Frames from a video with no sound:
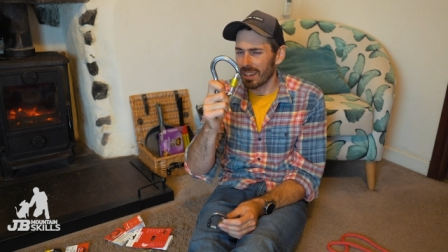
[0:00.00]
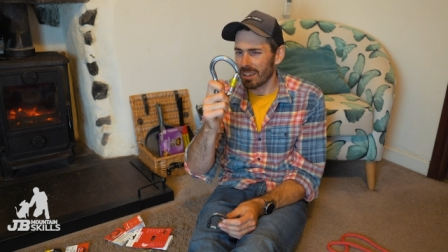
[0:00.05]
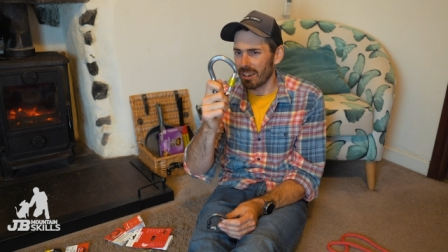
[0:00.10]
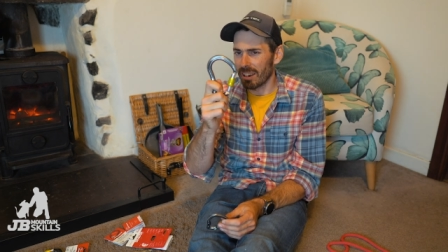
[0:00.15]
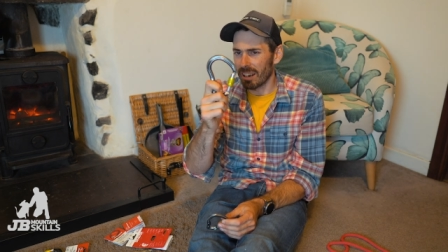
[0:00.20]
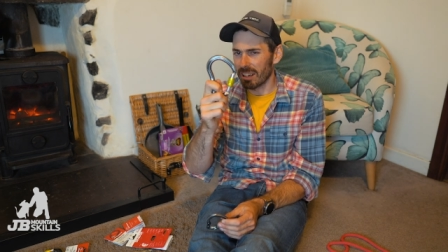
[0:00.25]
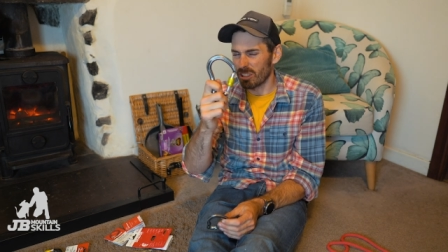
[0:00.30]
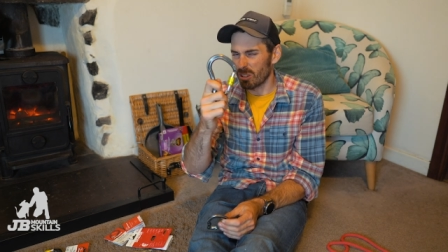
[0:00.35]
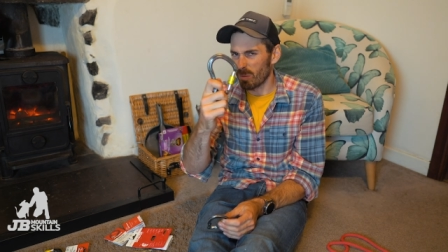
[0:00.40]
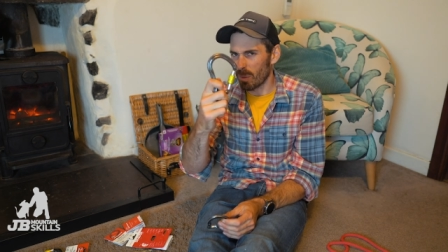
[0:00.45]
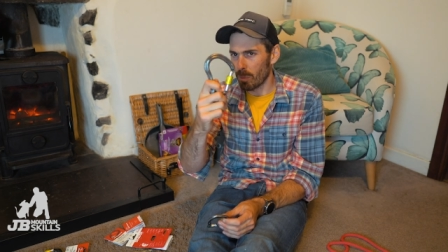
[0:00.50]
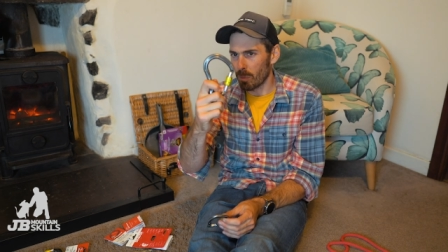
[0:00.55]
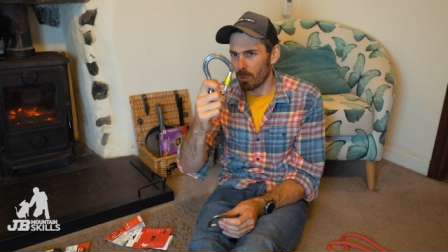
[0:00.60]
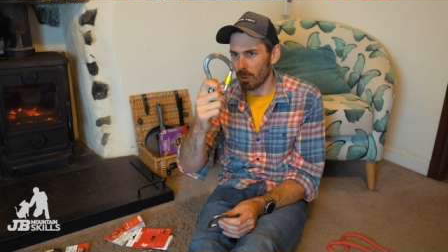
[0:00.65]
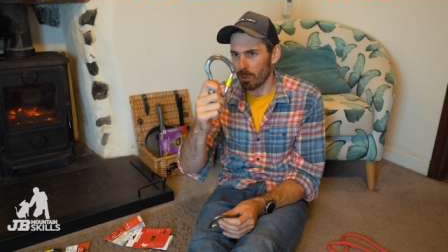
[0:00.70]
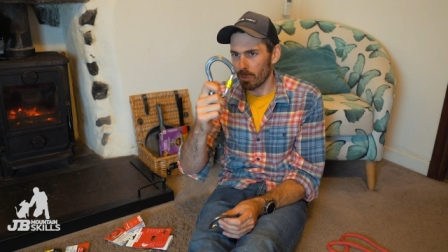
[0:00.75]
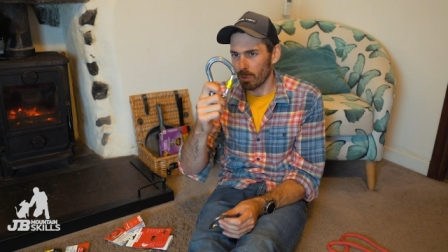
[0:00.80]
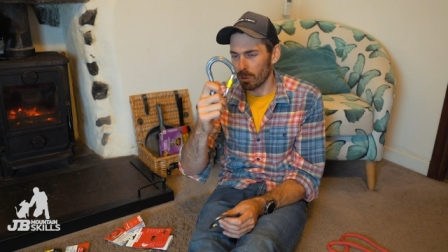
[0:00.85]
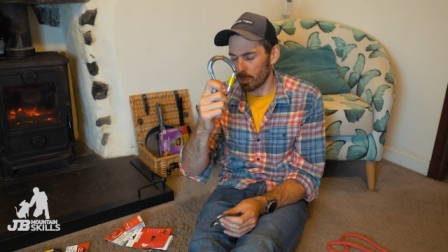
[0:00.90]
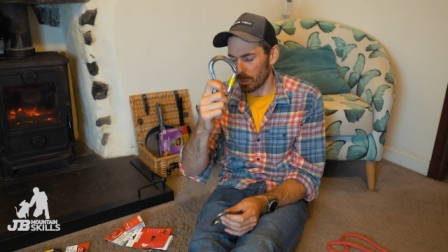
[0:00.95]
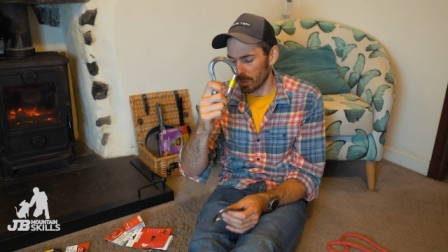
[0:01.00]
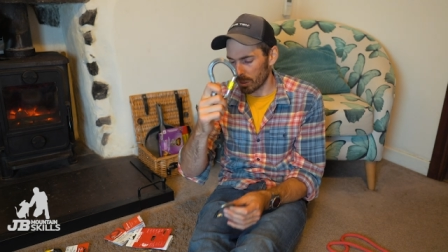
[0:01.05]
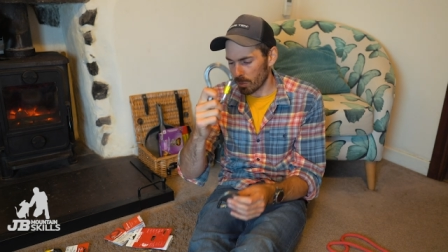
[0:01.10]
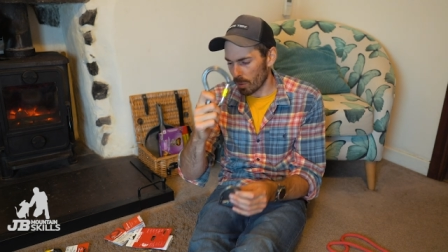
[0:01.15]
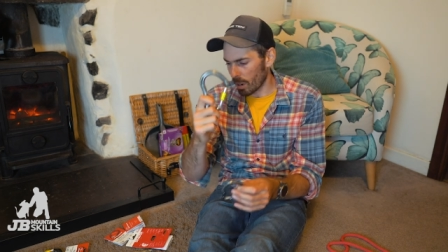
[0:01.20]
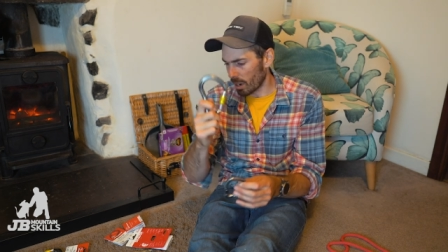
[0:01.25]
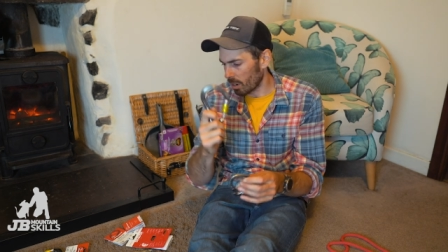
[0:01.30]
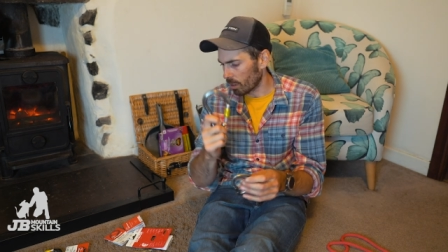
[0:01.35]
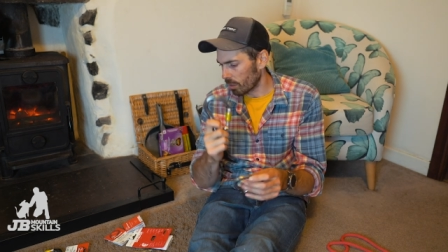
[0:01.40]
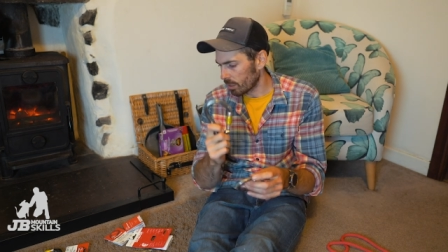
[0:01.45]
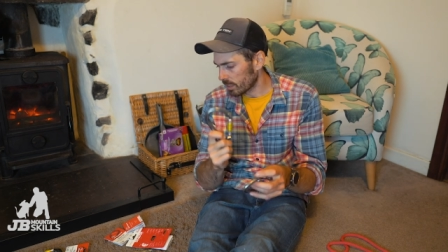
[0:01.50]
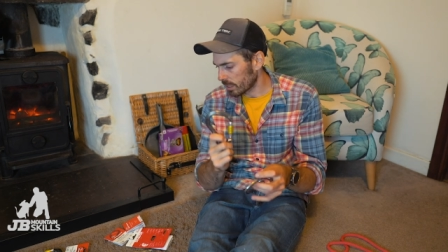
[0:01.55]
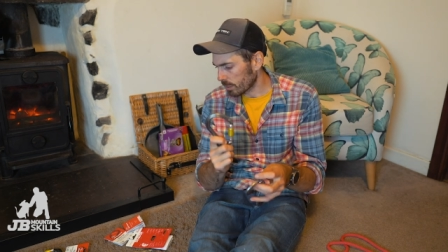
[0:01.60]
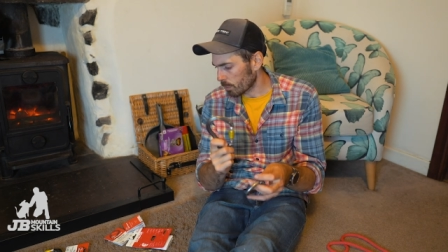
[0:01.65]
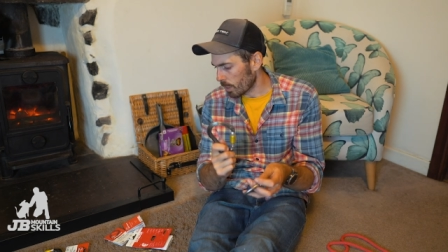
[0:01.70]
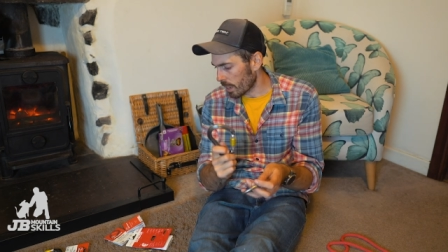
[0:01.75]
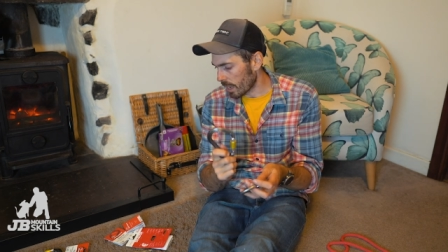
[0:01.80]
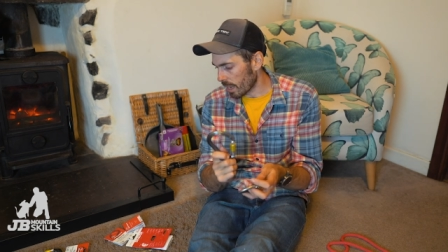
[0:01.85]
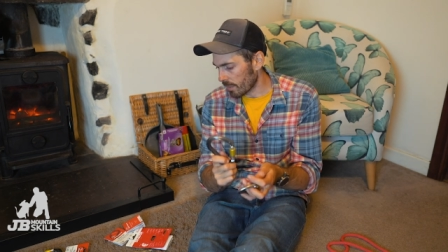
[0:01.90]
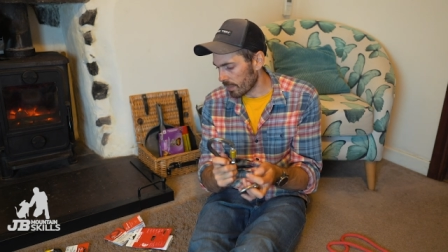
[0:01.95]
I can't actually remember what it was, but it's quite a lot, it's
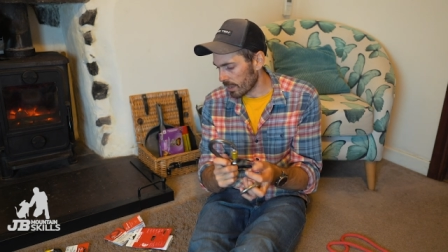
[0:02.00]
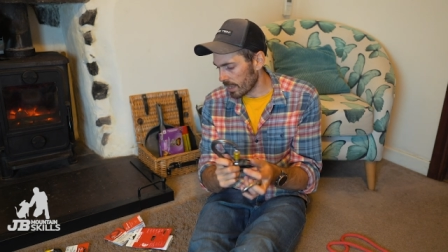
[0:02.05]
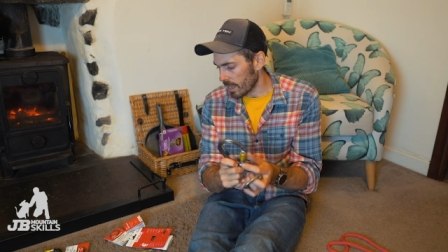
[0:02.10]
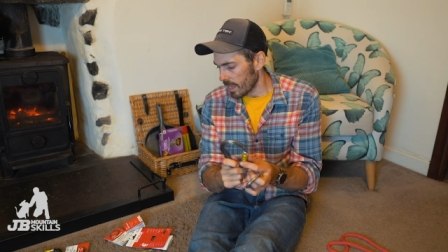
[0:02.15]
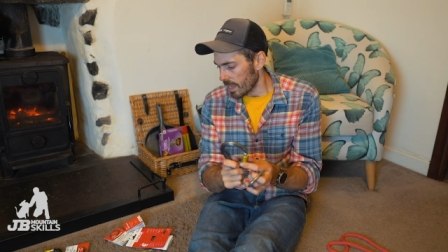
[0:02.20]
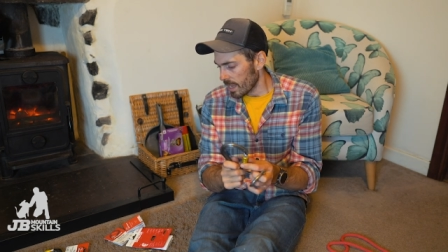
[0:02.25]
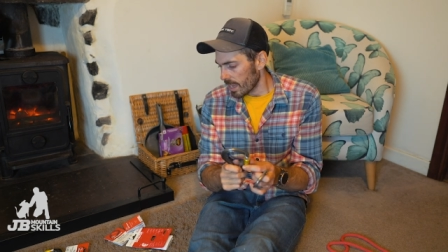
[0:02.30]
quite heavy.